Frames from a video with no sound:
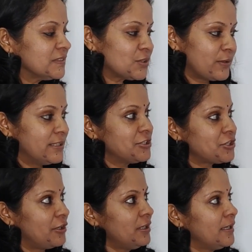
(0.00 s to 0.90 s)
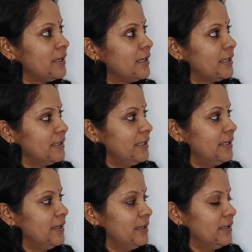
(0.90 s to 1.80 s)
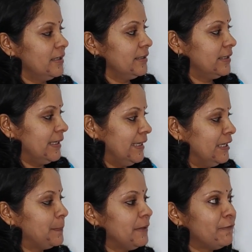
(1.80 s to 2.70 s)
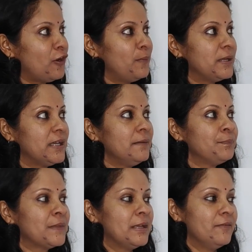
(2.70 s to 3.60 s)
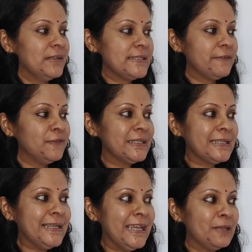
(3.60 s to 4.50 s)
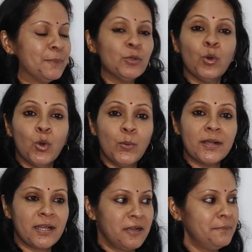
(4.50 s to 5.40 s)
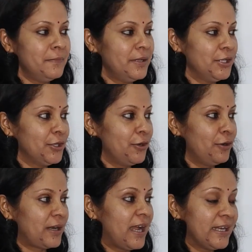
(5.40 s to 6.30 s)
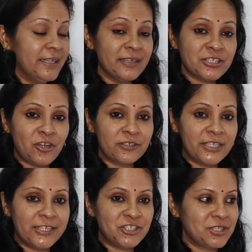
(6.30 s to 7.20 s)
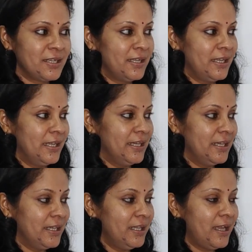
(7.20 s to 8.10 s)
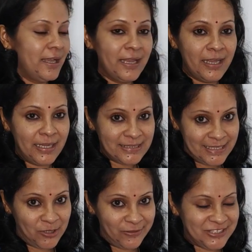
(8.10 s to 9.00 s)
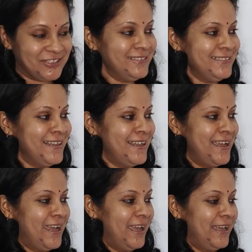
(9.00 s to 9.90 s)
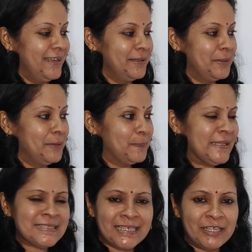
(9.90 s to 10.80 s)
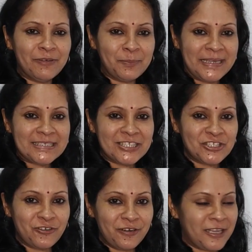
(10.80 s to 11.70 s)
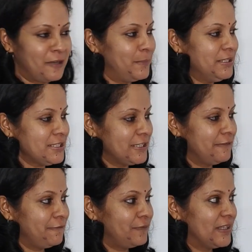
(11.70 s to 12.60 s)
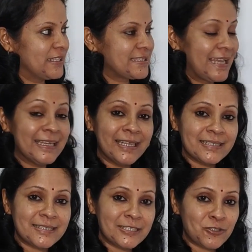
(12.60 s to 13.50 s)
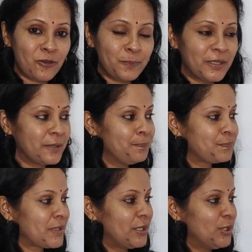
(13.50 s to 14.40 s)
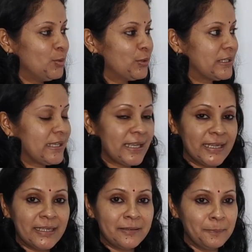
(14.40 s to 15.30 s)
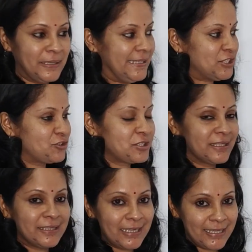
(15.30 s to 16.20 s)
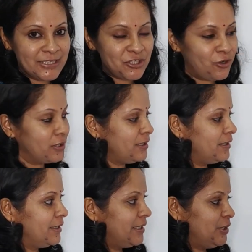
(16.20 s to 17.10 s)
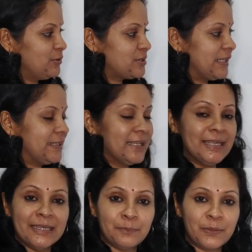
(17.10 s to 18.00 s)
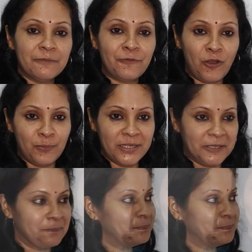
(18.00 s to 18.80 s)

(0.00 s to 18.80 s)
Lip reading: So in short, the EMP formula will definitely help you overcome your idea shortage in any essay question. And please leave a message or a comment if there is any essay topic you would like me to shed light on using the EMP formula.